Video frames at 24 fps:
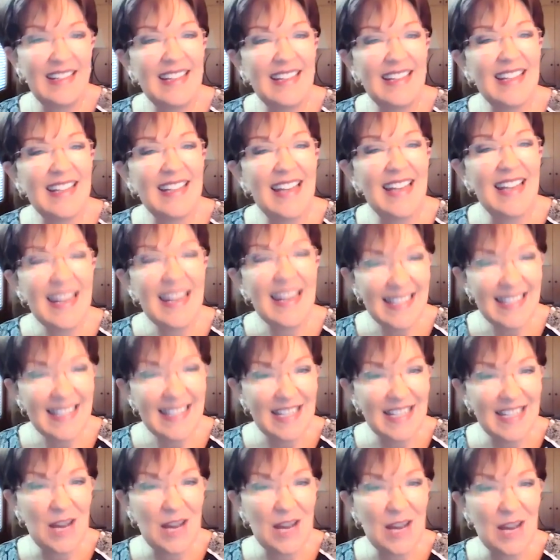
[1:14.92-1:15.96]
The next
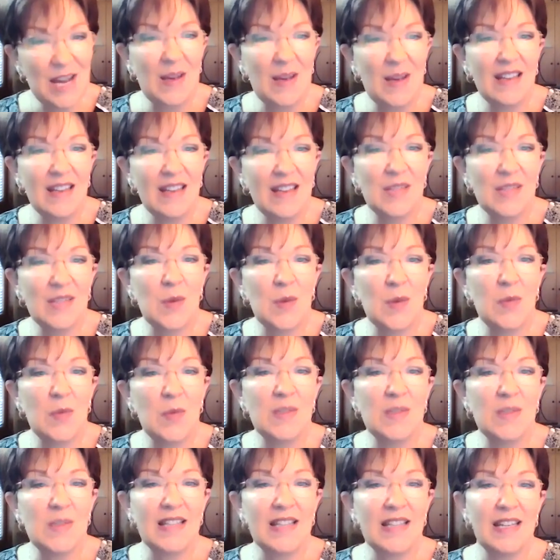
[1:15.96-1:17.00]
step is
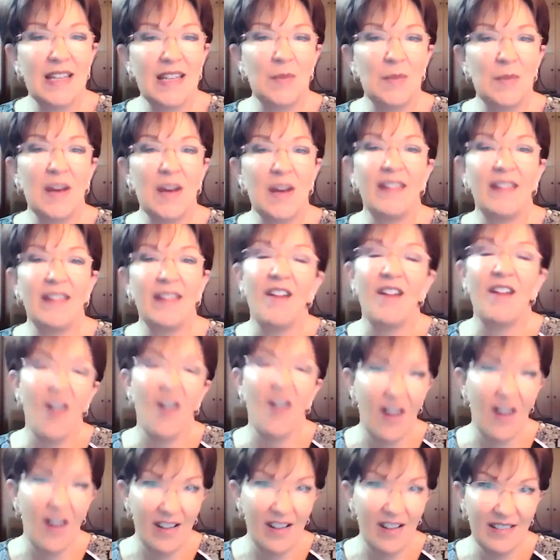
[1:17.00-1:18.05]
represented by the
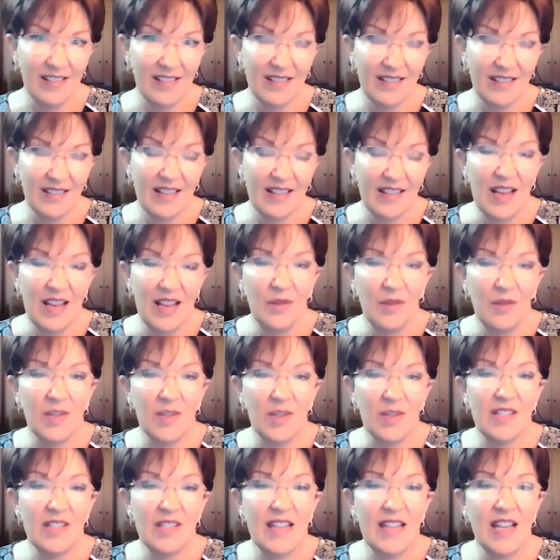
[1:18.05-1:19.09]
R,
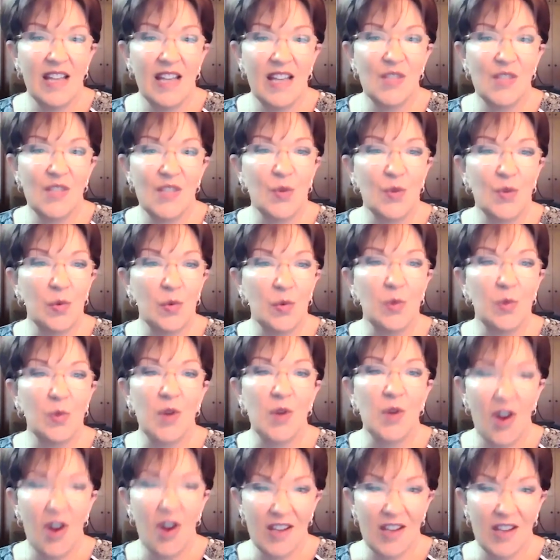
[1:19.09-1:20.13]
which stands for root
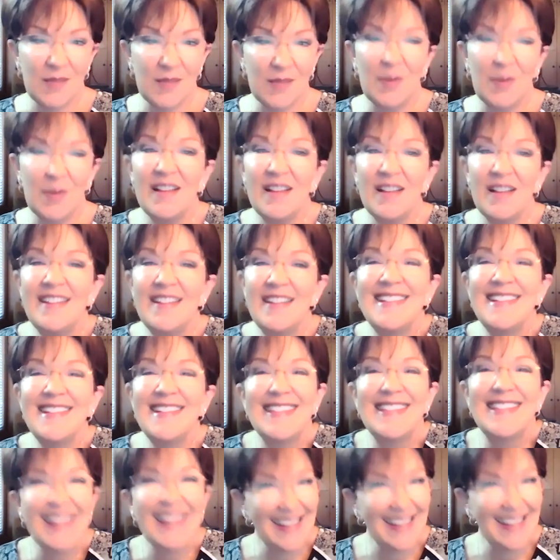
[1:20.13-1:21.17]
cause.
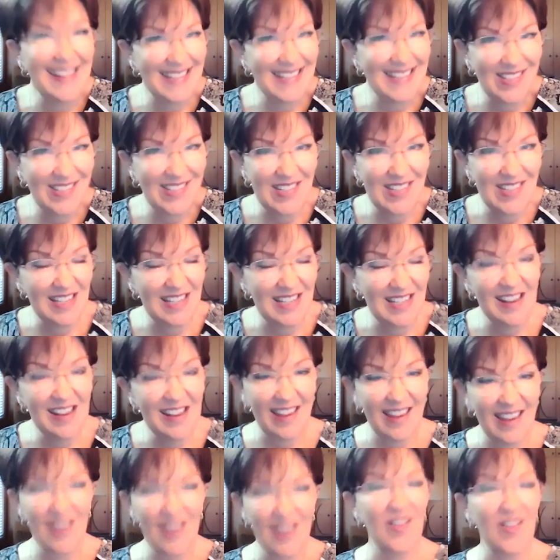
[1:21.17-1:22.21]
Please tell us, Christy, I
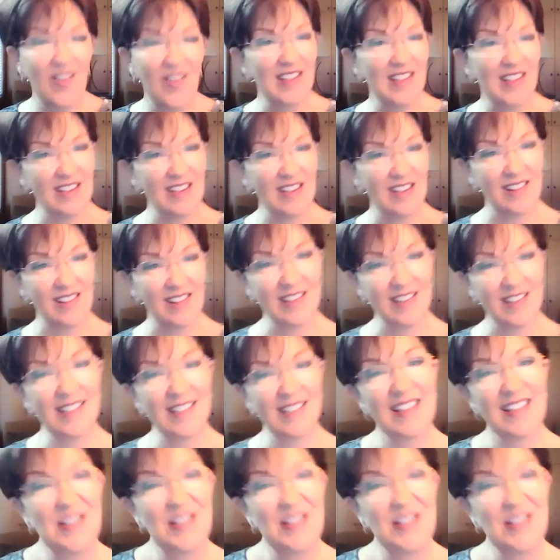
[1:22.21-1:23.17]
can't wait to hear this.